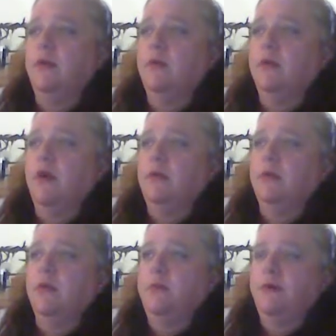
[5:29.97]
there were a
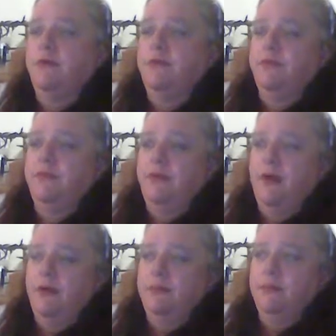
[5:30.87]
group of
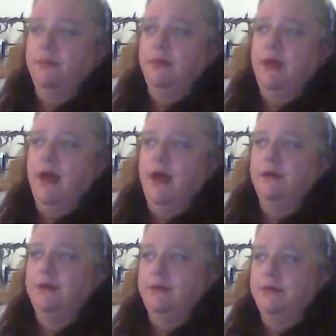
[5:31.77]

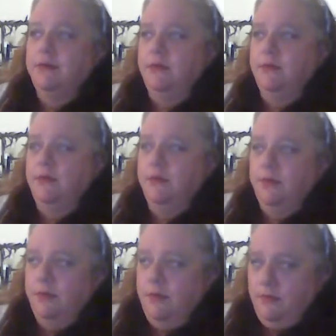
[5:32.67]
guys
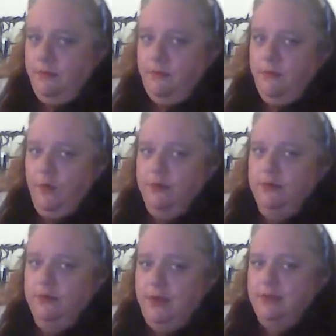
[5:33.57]
who
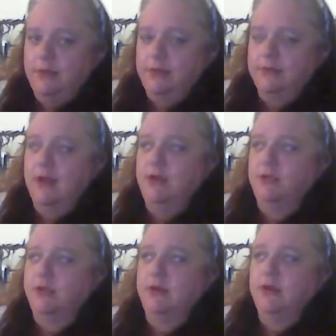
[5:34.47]
worked at the
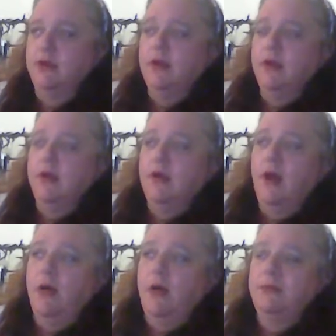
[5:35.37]
station,
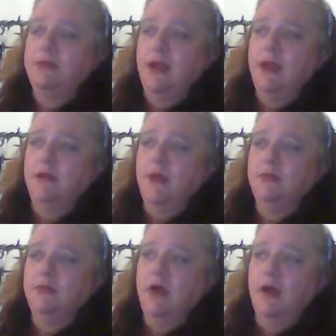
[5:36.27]
standing
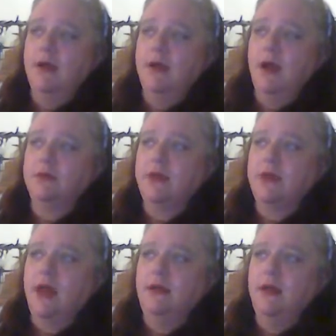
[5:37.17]
around talking
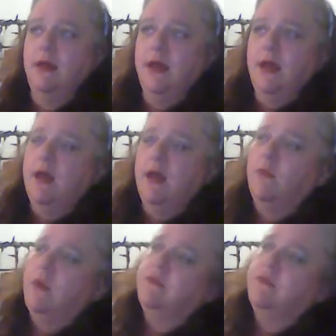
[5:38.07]
outside,
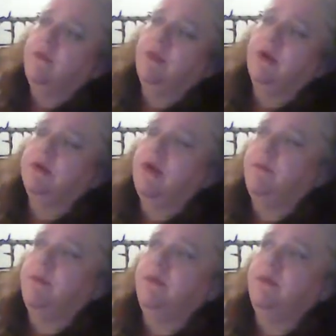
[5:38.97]
and one of them looked
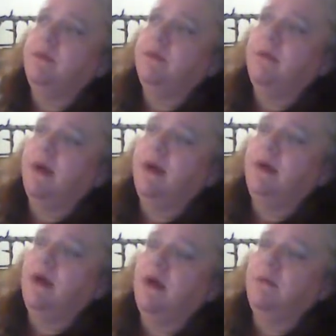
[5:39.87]
up in
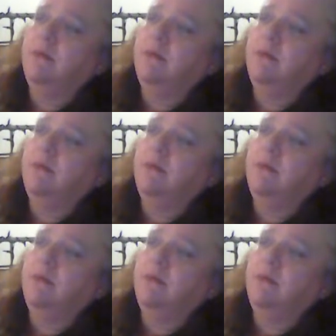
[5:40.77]
my